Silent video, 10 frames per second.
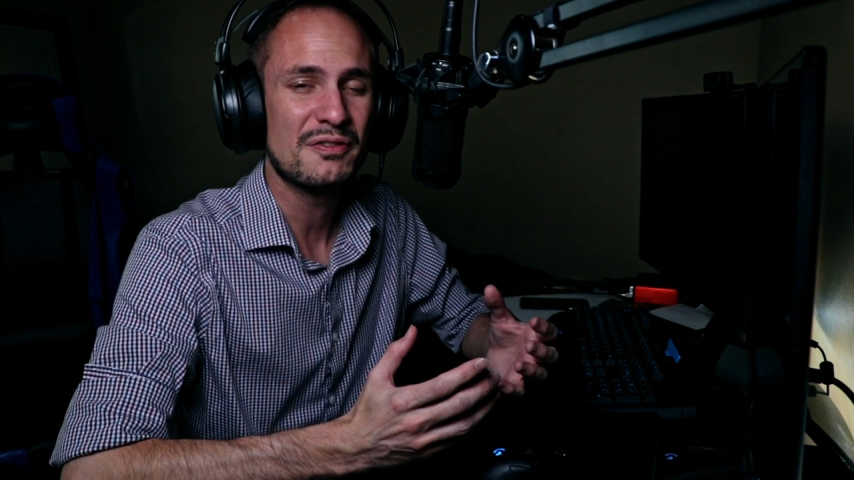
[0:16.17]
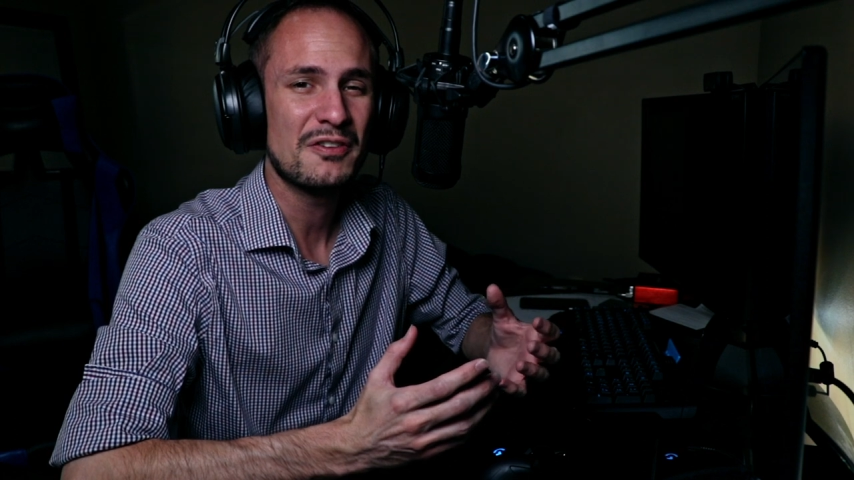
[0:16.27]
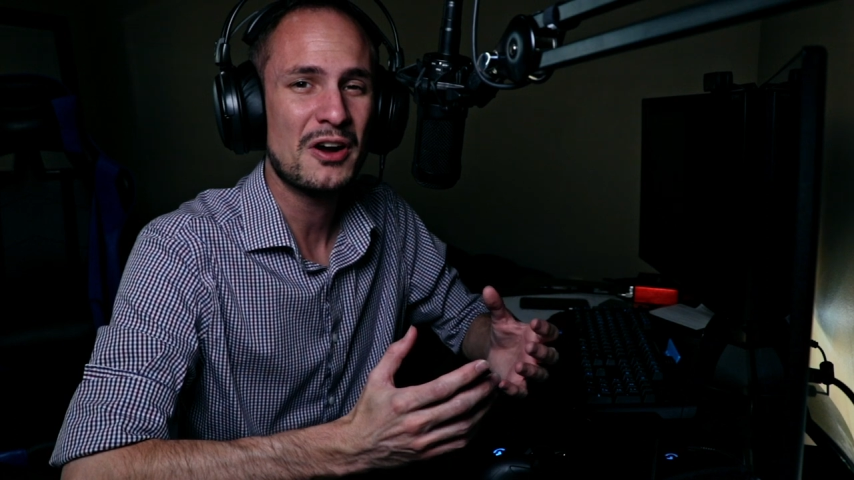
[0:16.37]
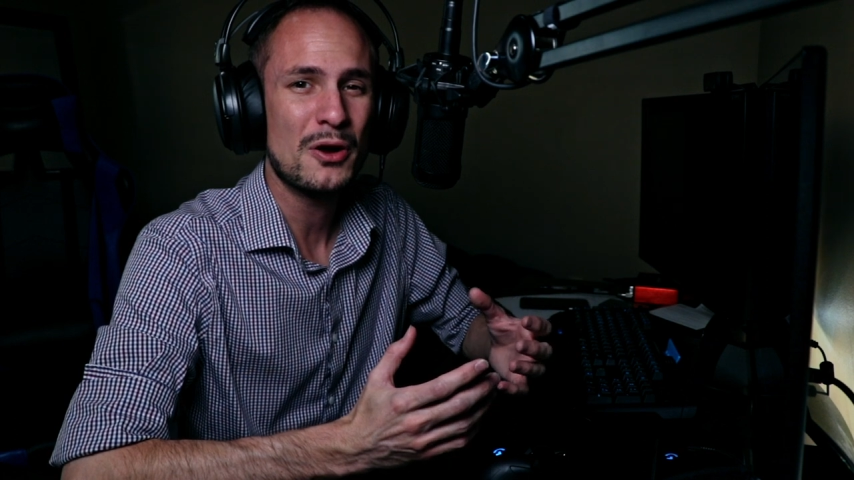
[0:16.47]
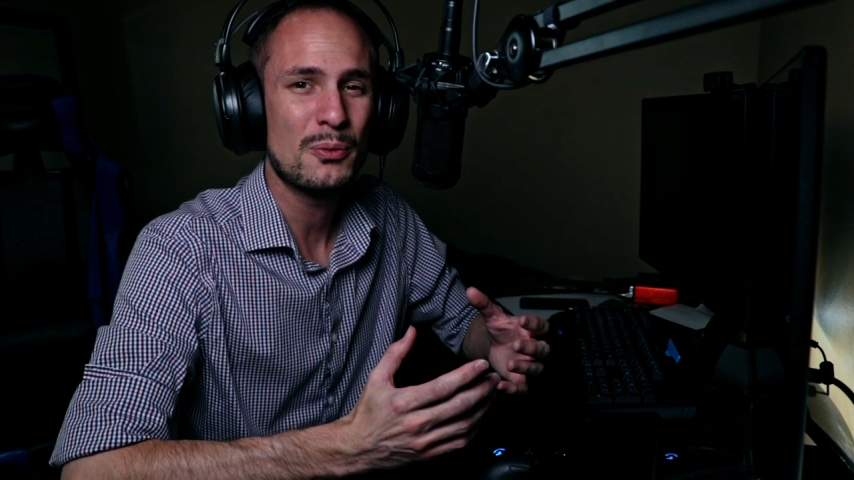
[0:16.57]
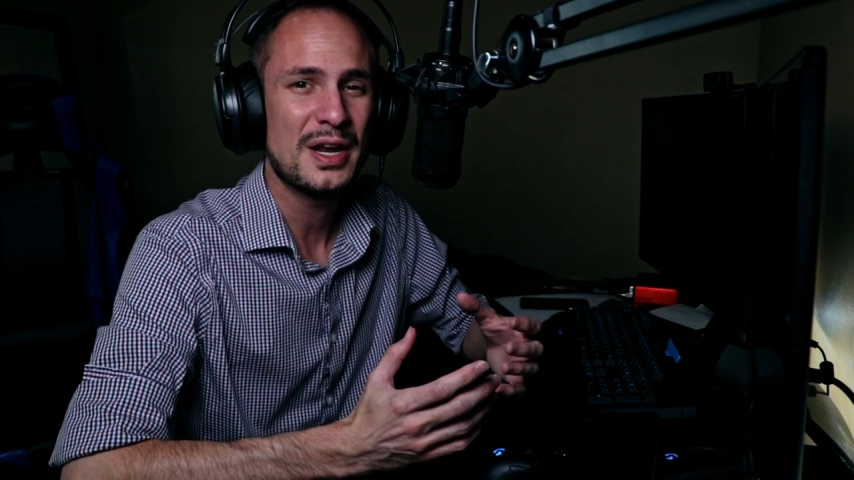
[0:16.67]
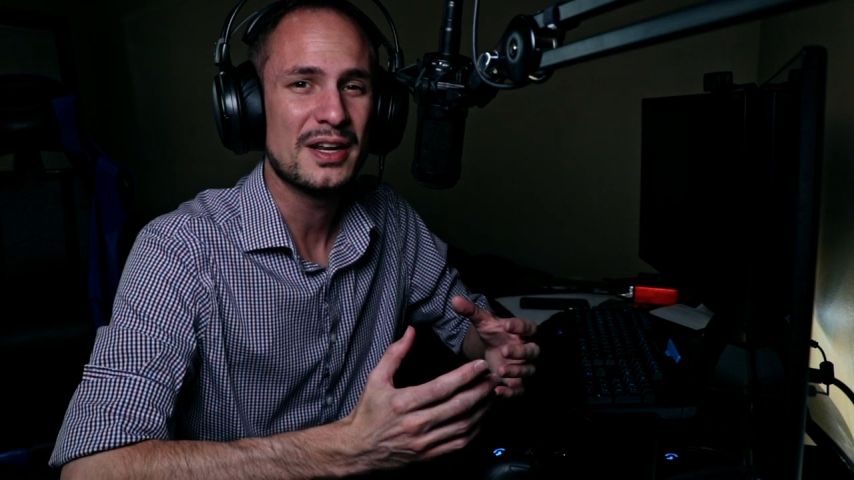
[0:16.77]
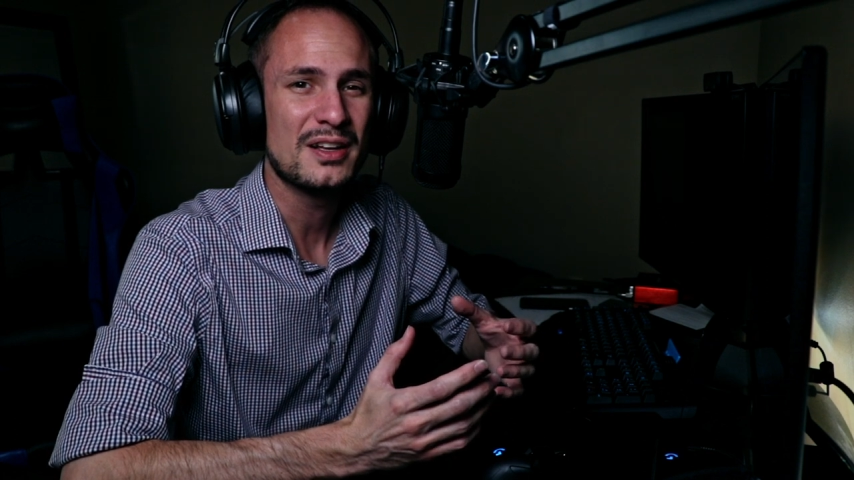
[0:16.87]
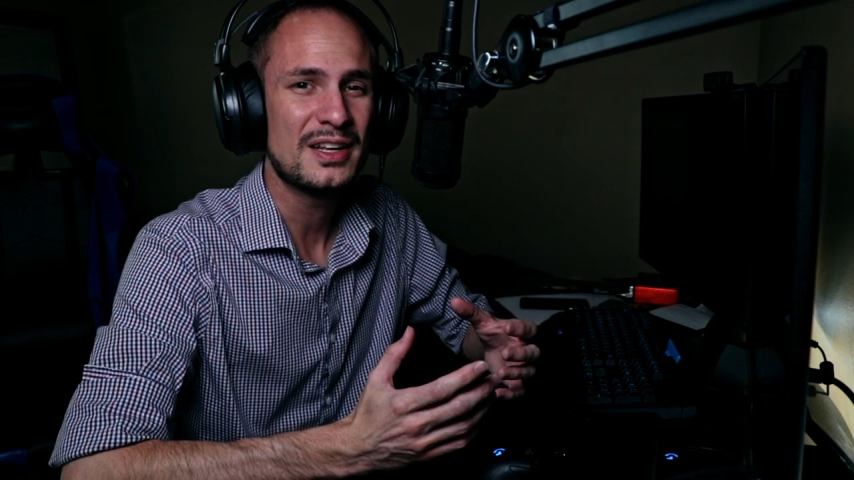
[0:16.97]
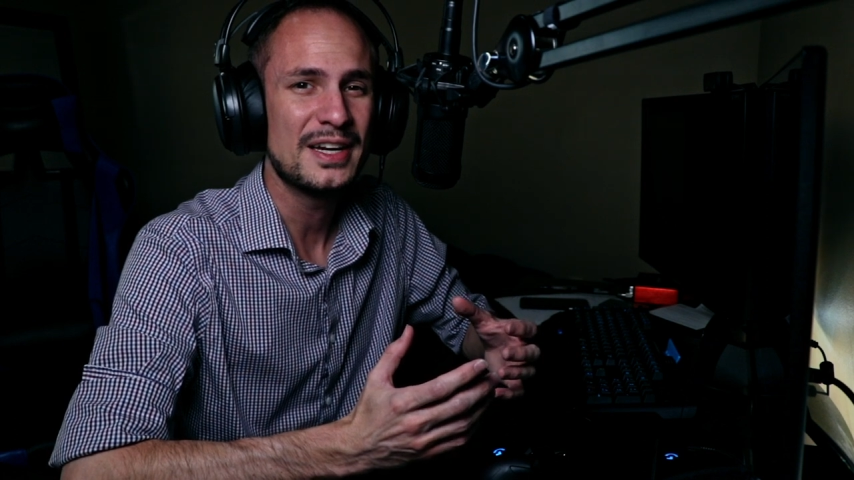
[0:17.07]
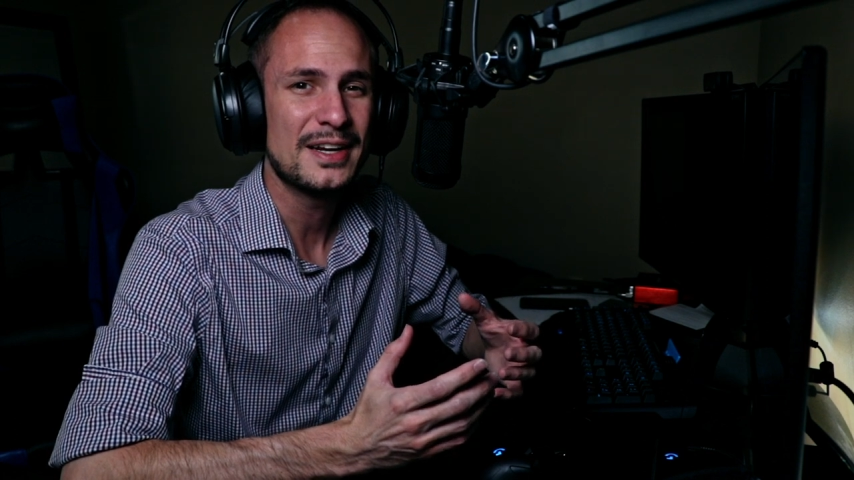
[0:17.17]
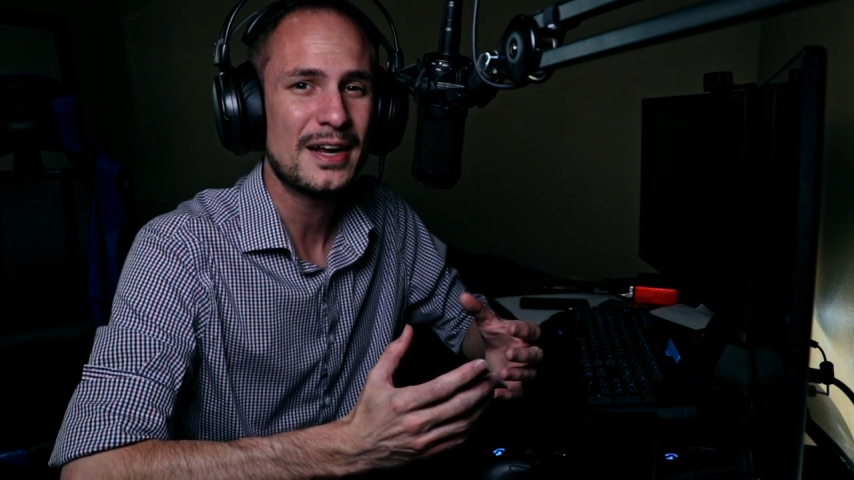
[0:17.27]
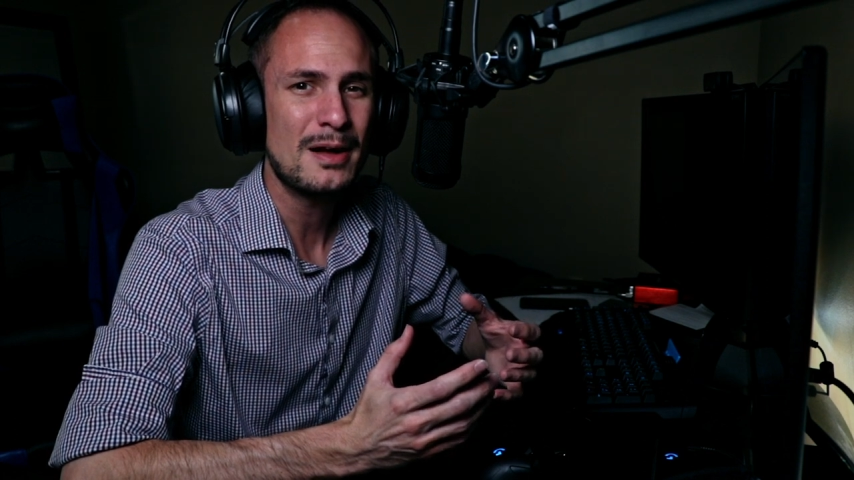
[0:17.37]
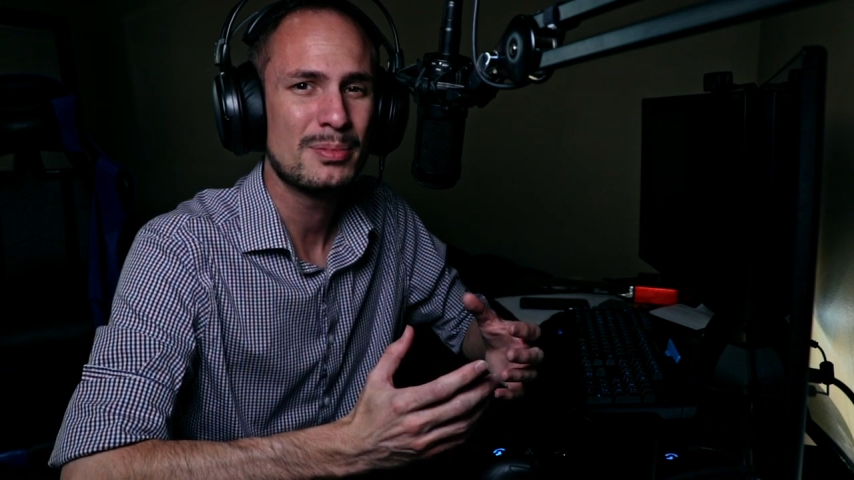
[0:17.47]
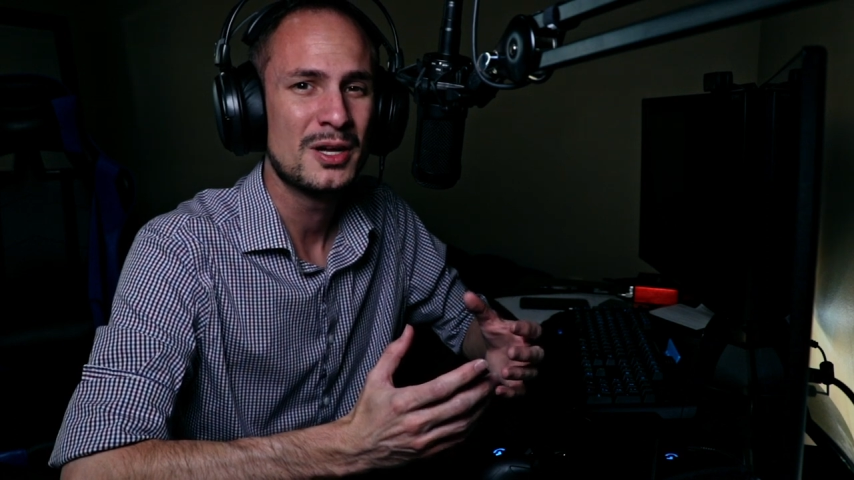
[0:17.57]
figure out a way to clean it
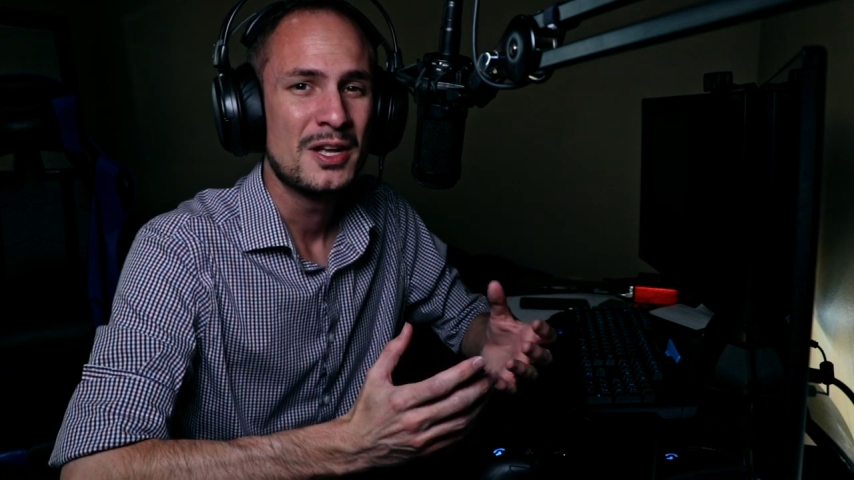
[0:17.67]
up,